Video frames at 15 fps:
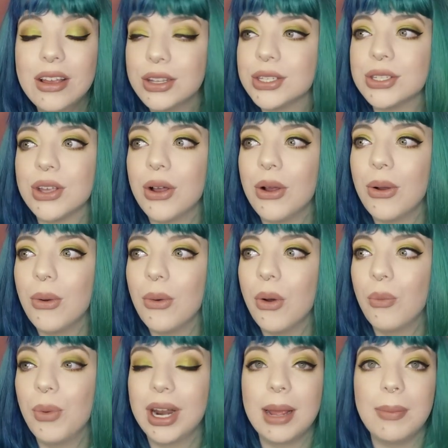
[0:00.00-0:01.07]

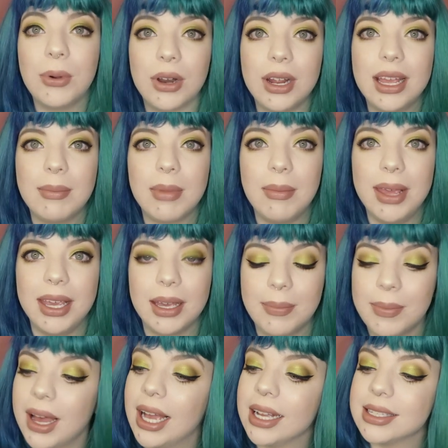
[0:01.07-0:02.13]
So when I put it in my
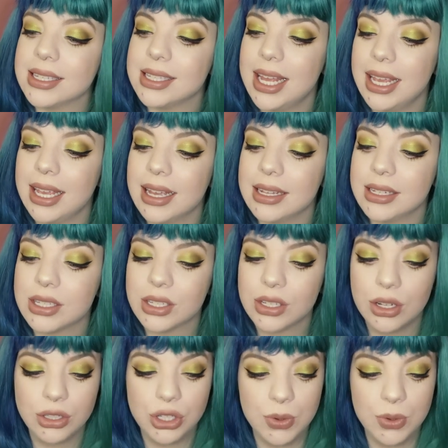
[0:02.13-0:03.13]
makeup bag to take it